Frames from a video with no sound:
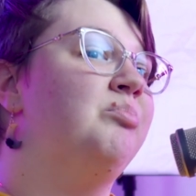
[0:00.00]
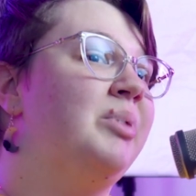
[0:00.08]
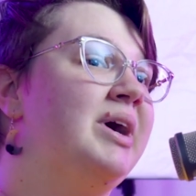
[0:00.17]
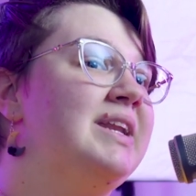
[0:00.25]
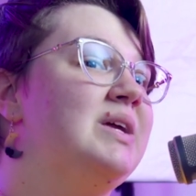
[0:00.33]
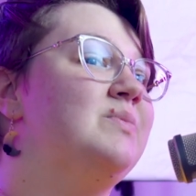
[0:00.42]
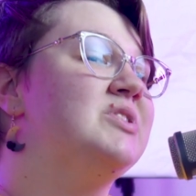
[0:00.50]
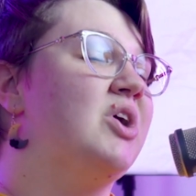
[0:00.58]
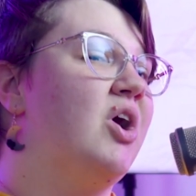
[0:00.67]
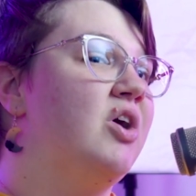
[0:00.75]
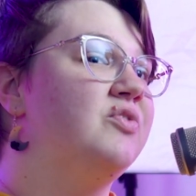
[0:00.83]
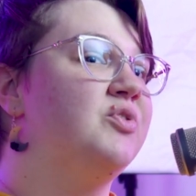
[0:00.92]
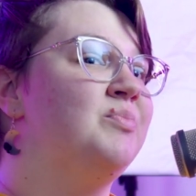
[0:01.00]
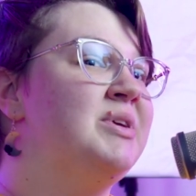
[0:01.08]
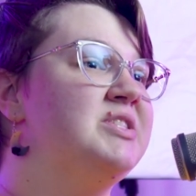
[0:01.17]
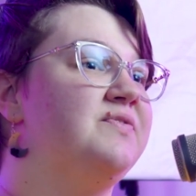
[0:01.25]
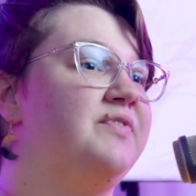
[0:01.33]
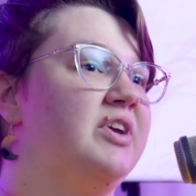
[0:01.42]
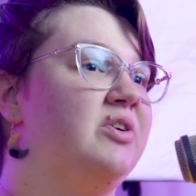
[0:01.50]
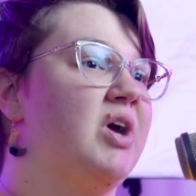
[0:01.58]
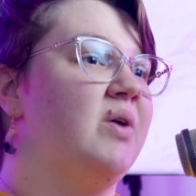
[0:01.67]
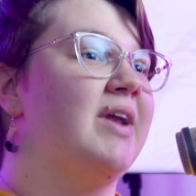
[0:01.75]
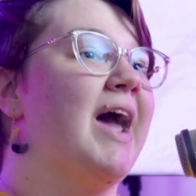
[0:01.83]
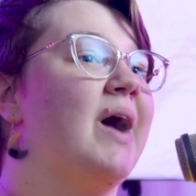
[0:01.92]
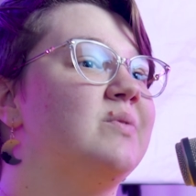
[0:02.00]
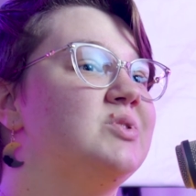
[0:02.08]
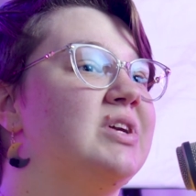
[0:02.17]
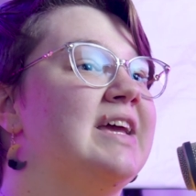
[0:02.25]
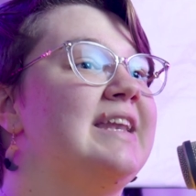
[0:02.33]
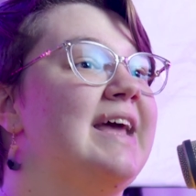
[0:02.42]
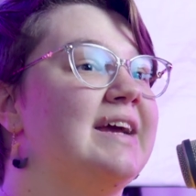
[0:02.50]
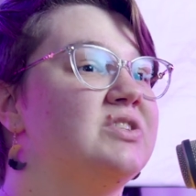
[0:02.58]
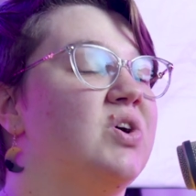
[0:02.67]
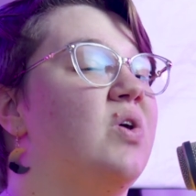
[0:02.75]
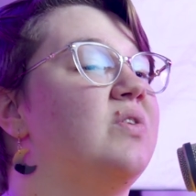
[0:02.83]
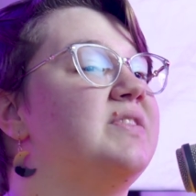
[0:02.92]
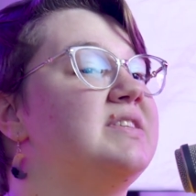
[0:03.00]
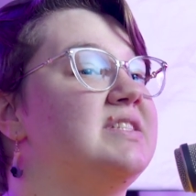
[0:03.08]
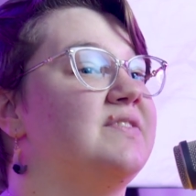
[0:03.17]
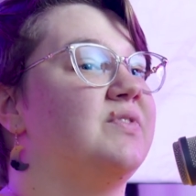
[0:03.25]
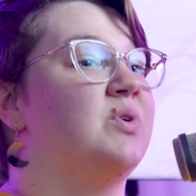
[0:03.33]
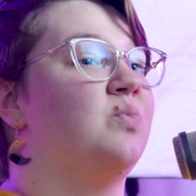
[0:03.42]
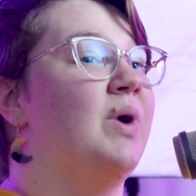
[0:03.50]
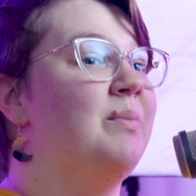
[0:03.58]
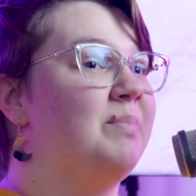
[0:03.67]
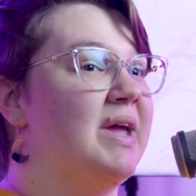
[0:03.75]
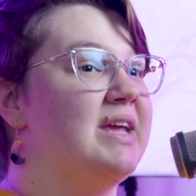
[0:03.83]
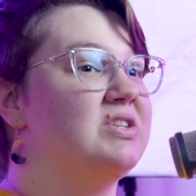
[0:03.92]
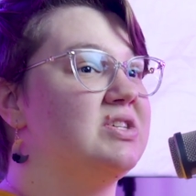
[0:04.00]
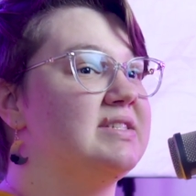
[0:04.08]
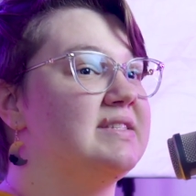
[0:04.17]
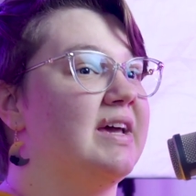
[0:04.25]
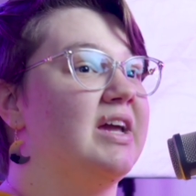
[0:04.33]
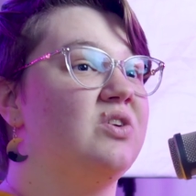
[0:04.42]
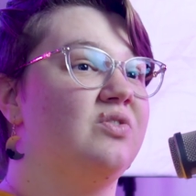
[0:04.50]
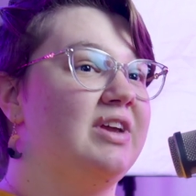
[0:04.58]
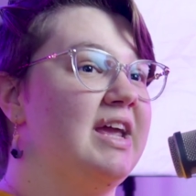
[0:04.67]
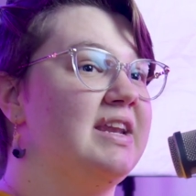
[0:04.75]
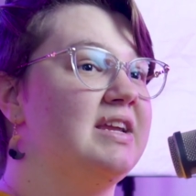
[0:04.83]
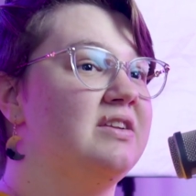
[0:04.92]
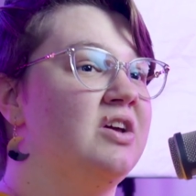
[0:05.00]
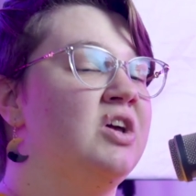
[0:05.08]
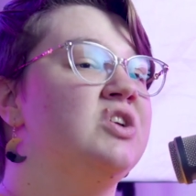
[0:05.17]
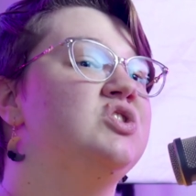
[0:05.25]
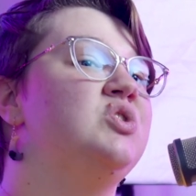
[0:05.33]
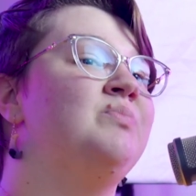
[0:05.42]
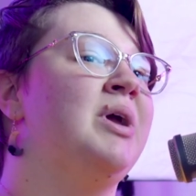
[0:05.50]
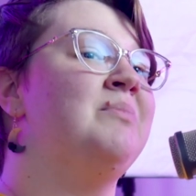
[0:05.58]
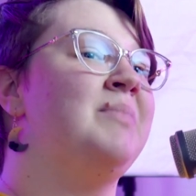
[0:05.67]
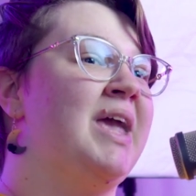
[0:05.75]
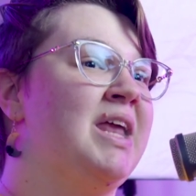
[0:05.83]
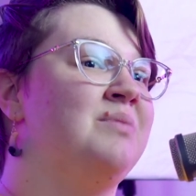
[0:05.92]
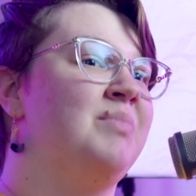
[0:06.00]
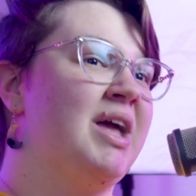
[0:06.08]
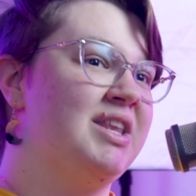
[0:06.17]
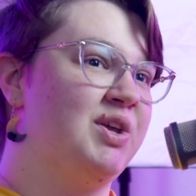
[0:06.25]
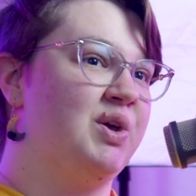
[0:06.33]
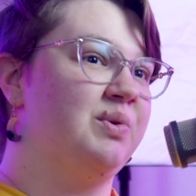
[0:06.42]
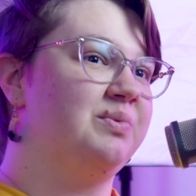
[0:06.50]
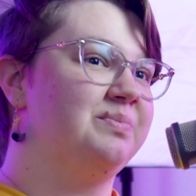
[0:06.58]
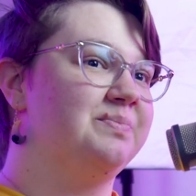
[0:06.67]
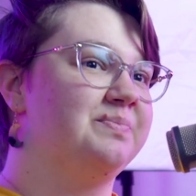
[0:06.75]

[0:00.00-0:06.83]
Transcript: But it was hard for me to figure out how to connect all the different web pages I created to my main menu.